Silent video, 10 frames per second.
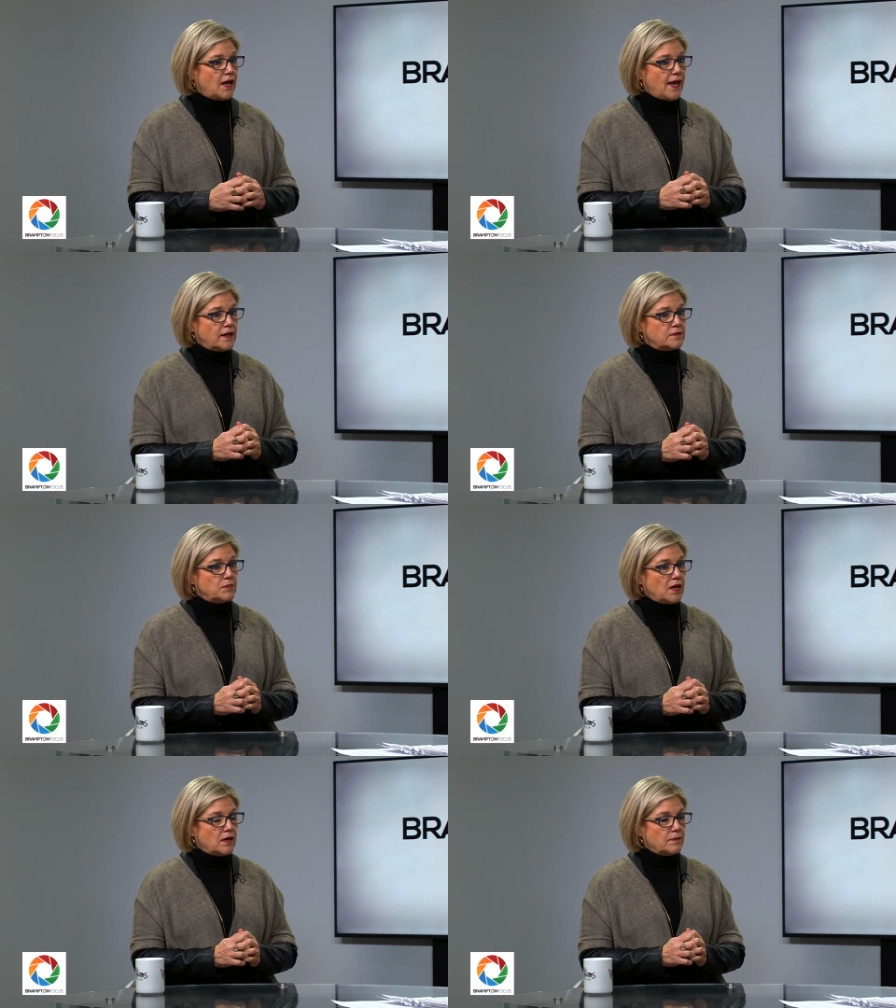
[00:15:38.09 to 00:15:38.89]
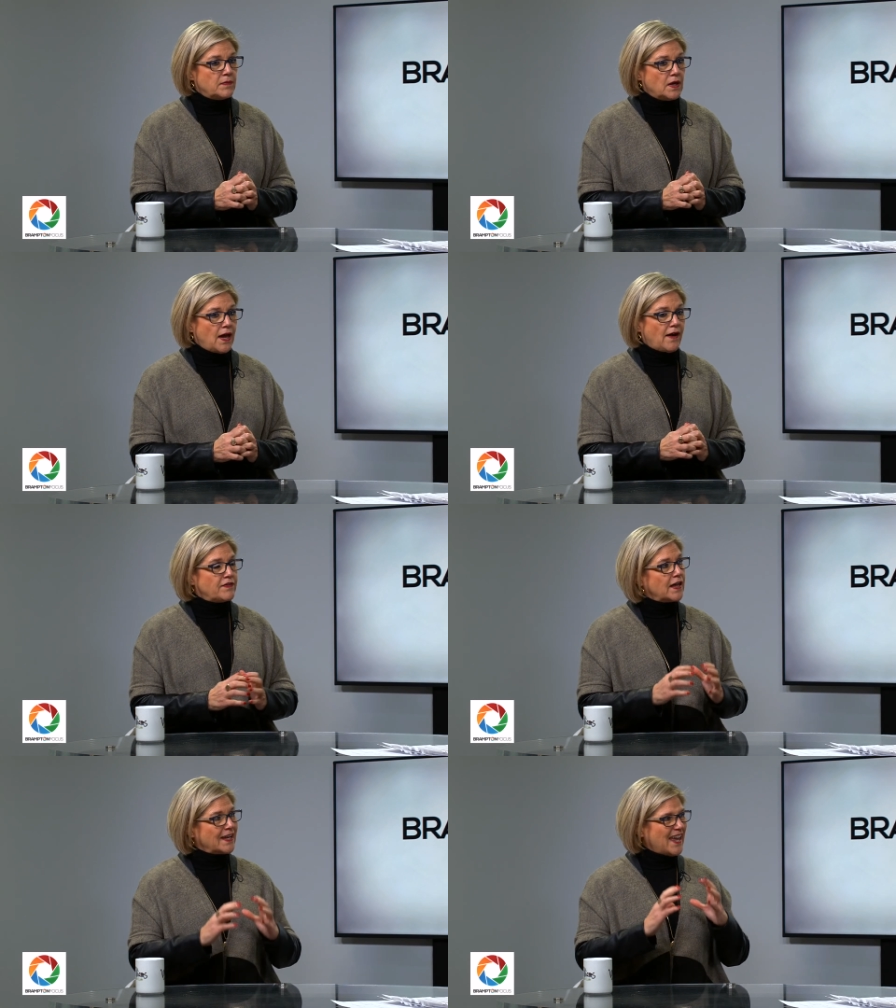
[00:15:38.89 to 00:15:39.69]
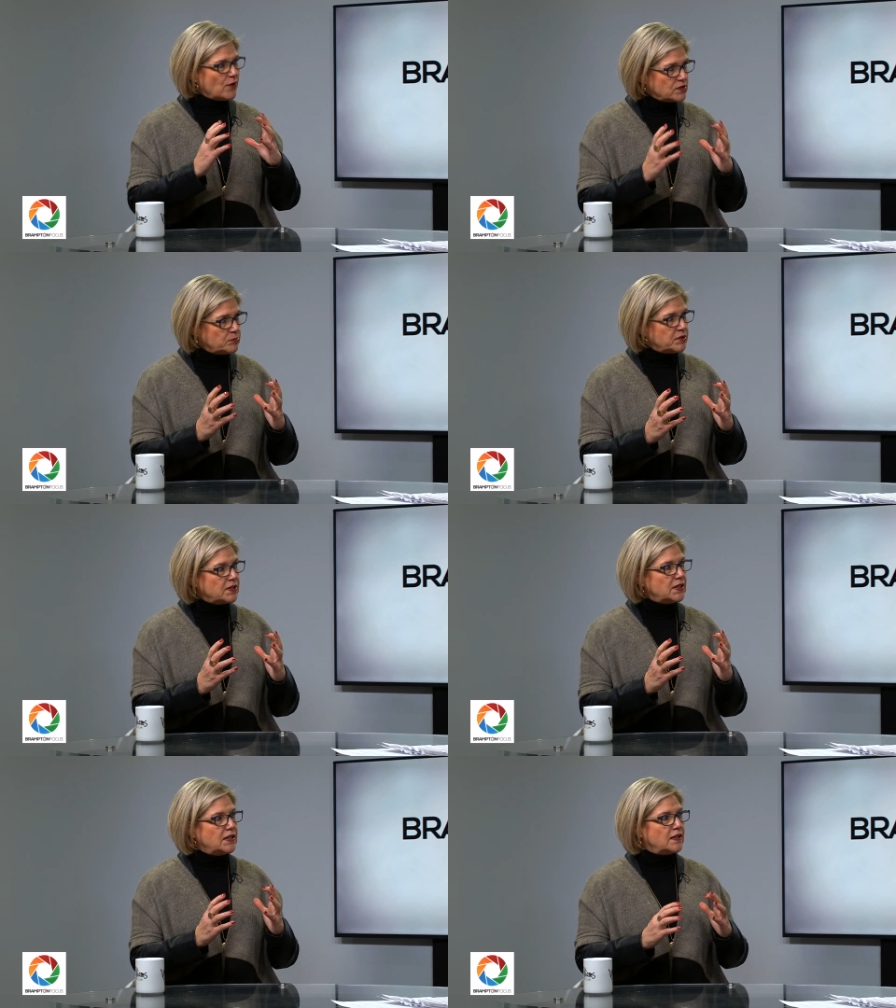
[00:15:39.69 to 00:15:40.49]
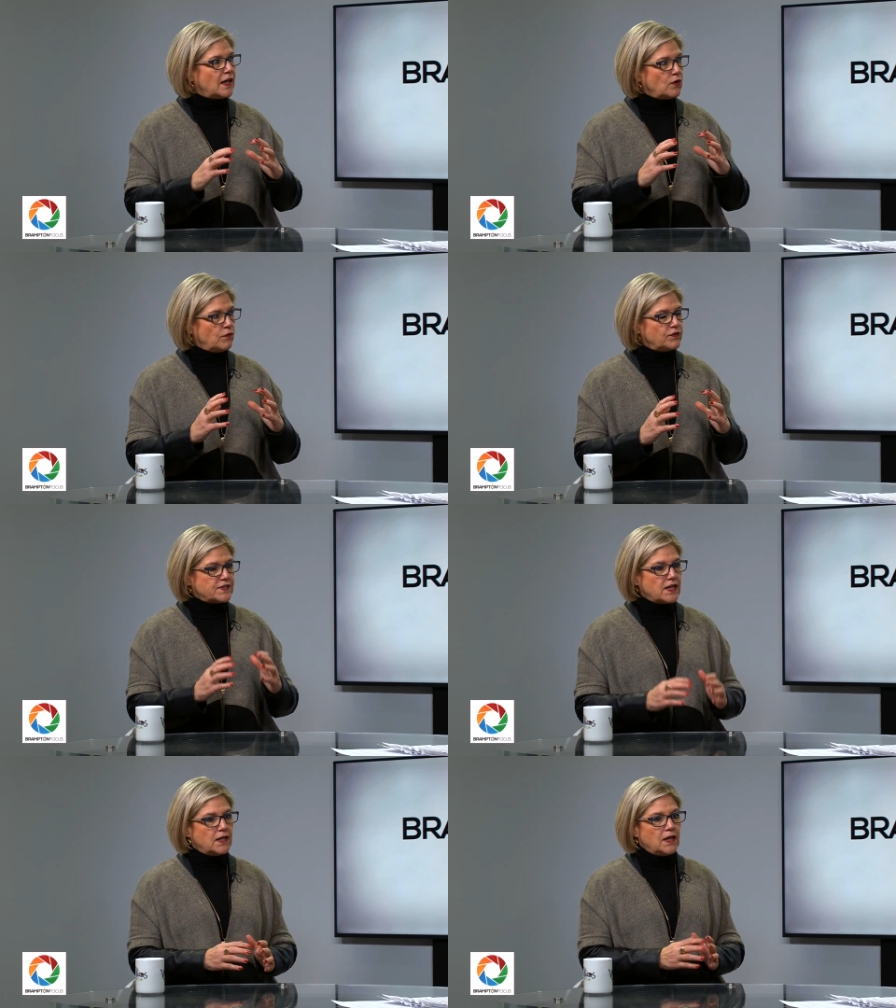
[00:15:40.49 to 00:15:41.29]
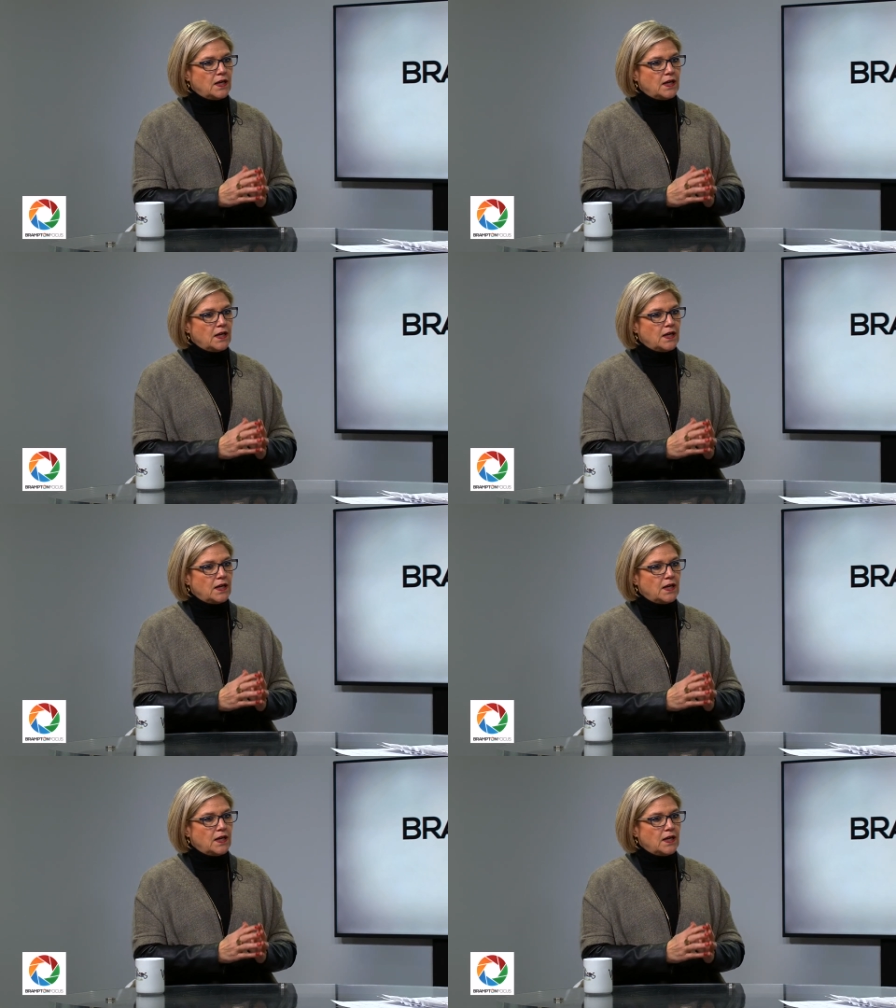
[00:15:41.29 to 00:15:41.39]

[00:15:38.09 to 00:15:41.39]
and um, have that accountability and that oversight.